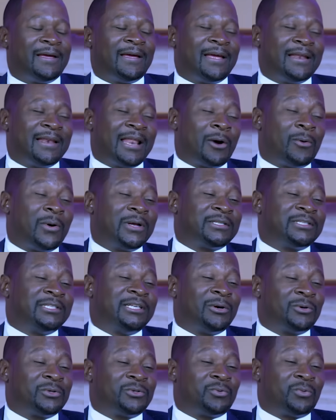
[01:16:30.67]
And I once
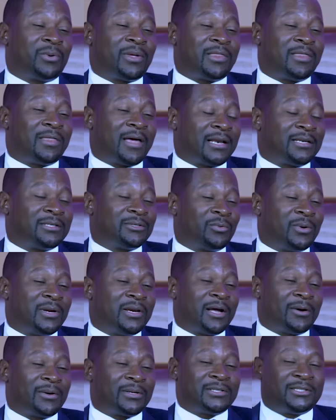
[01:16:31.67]
dealt with that when
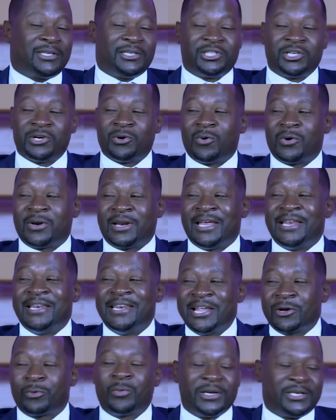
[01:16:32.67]
I was teaching on
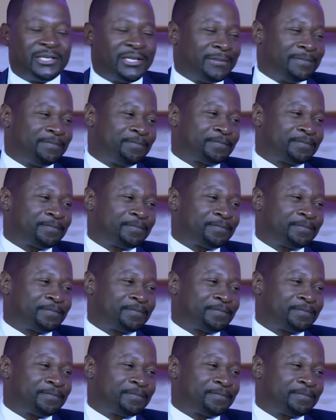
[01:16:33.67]
iniquity,